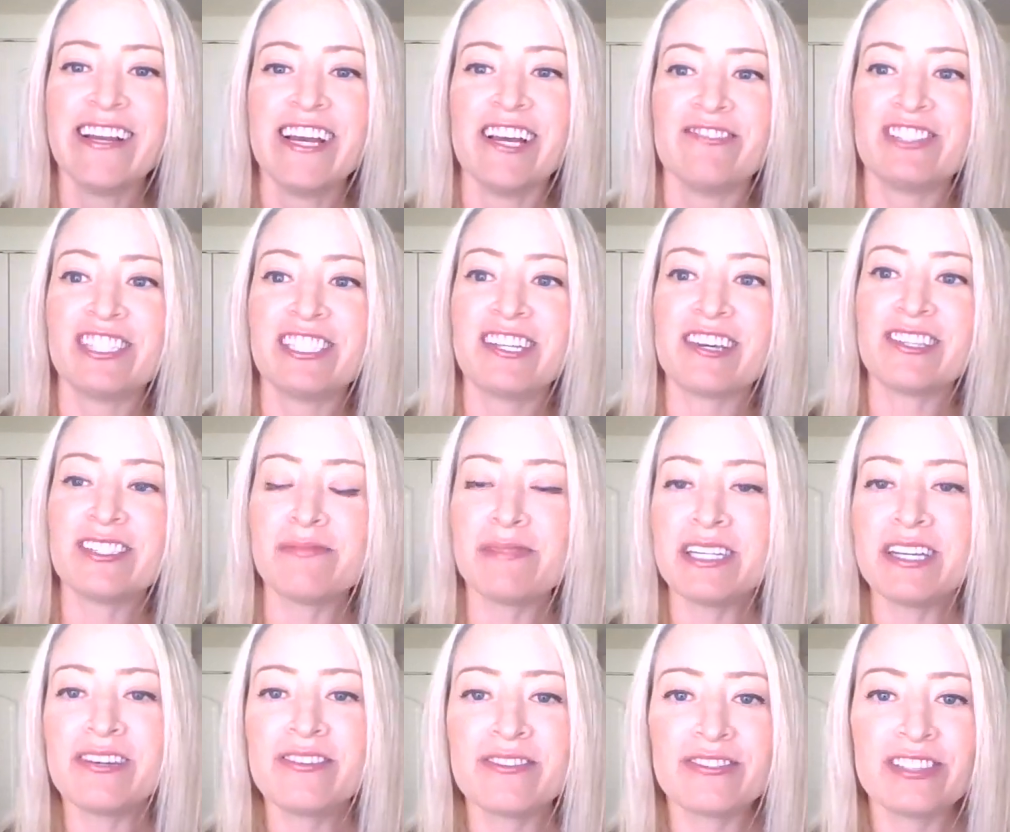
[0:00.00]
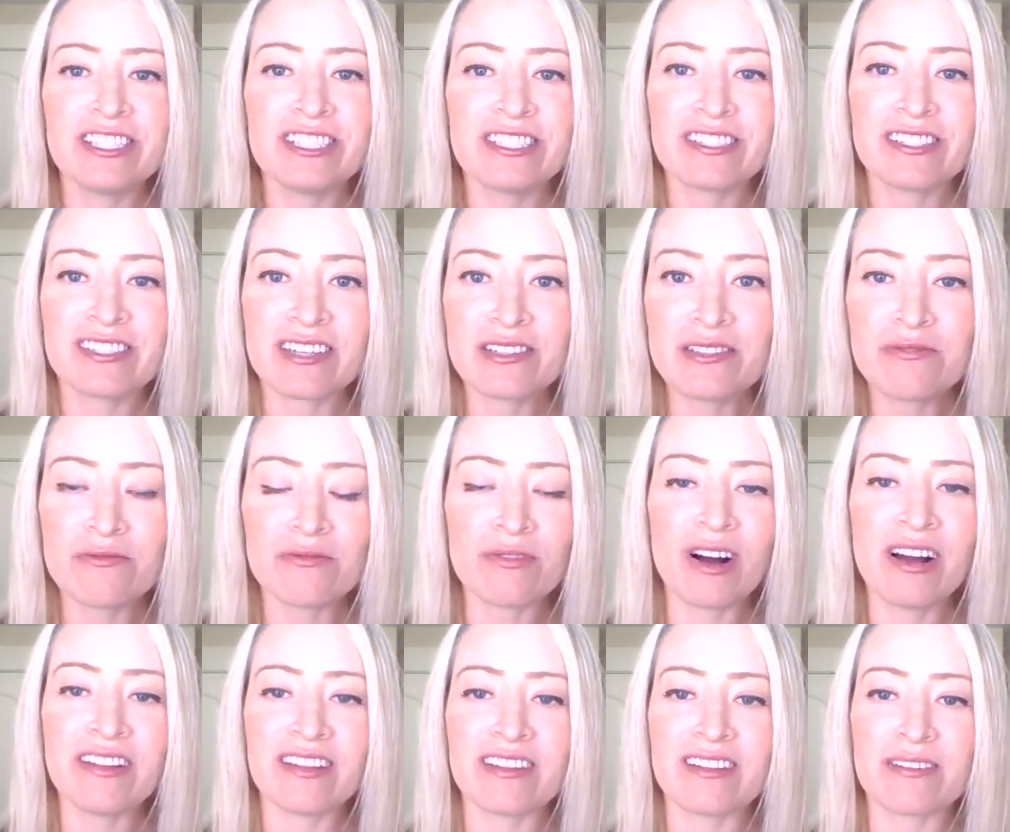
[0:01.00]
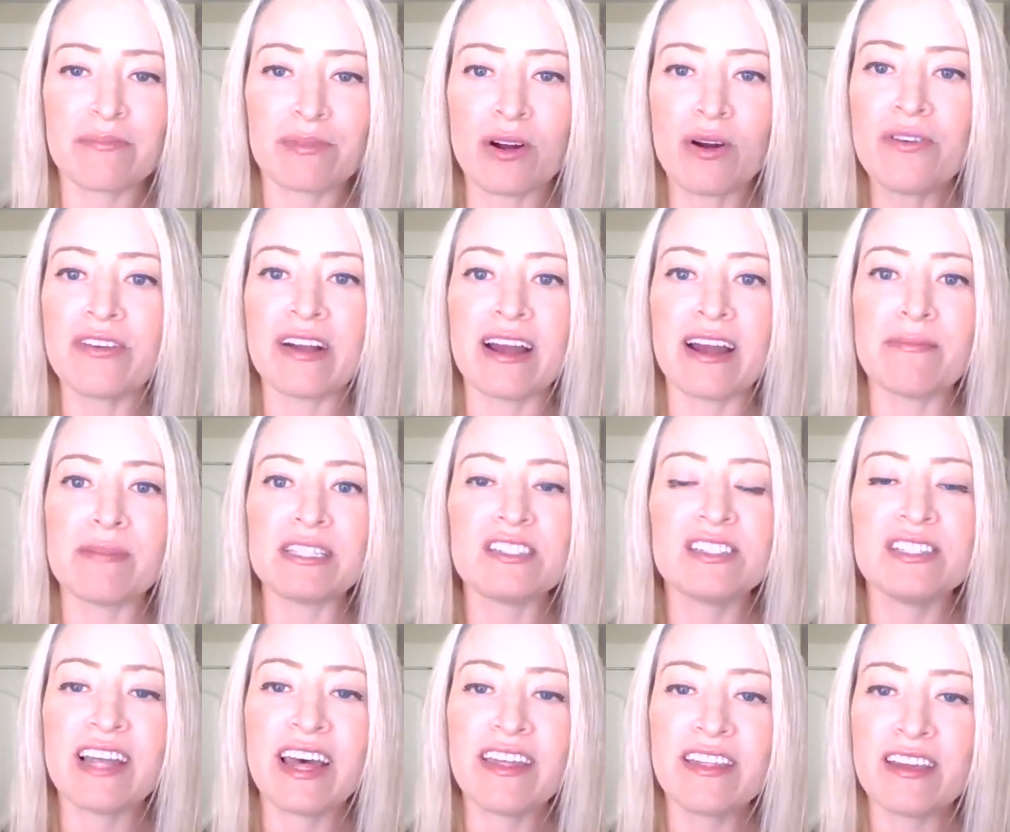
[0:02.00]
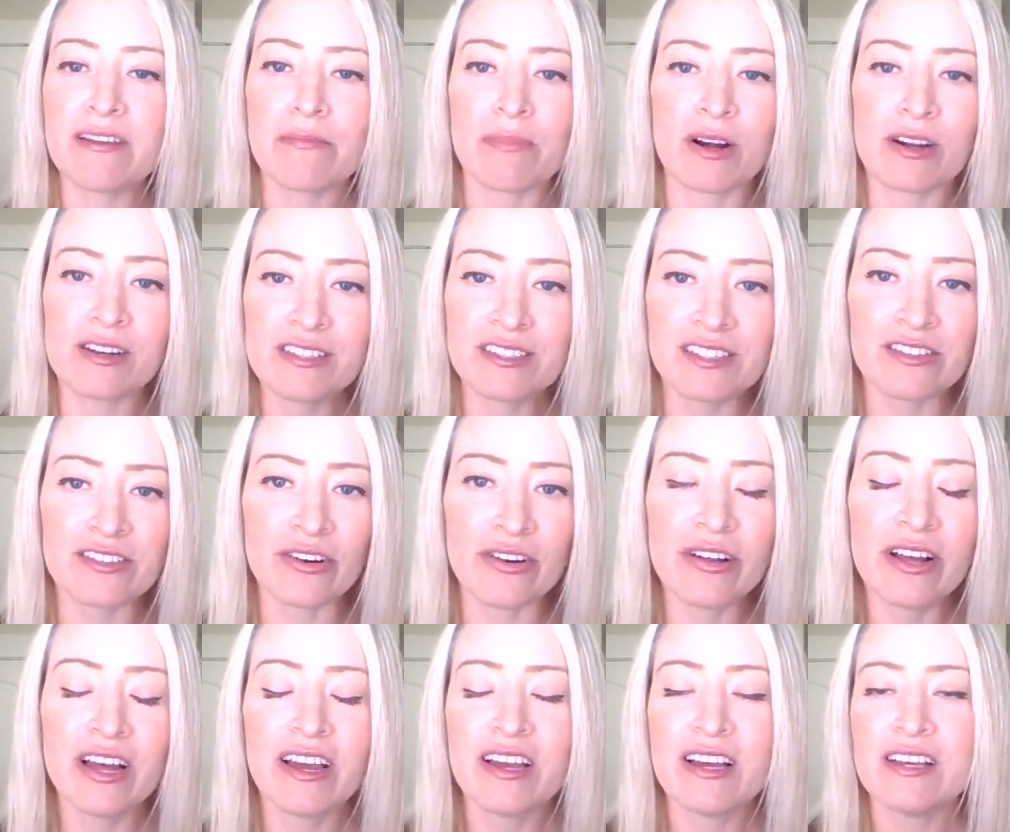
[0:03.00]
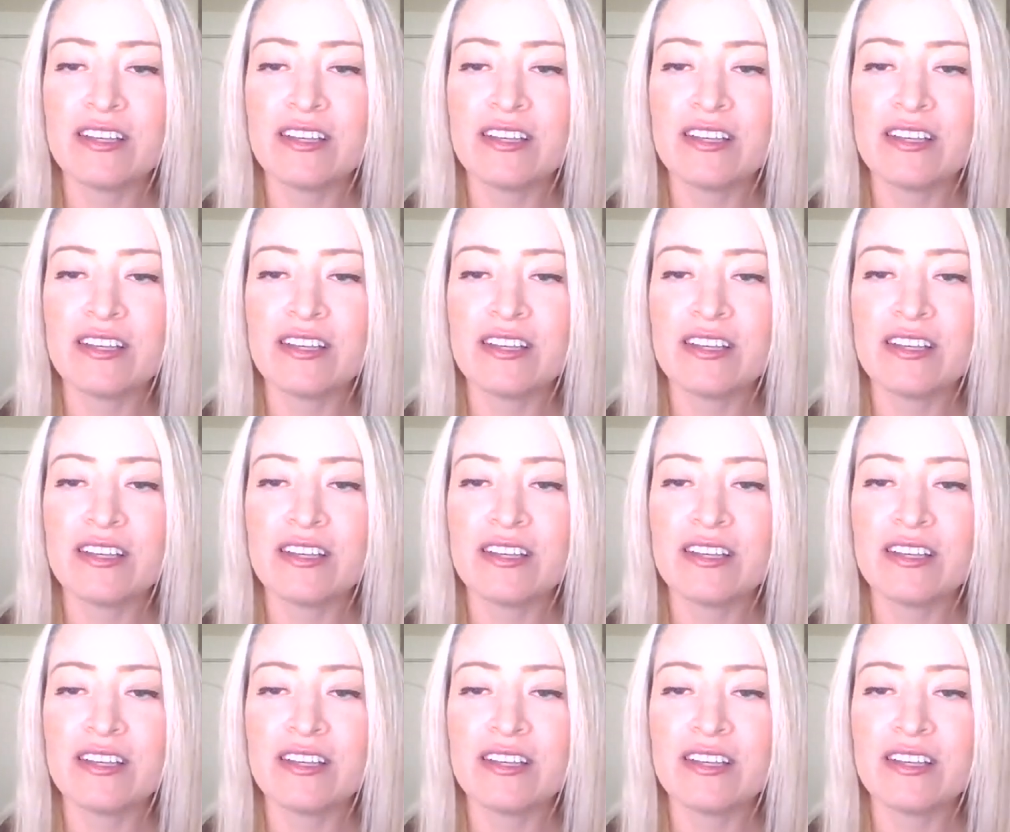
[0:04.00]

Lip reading: she tells me no, she just doesn't want the program. It's nothing personal.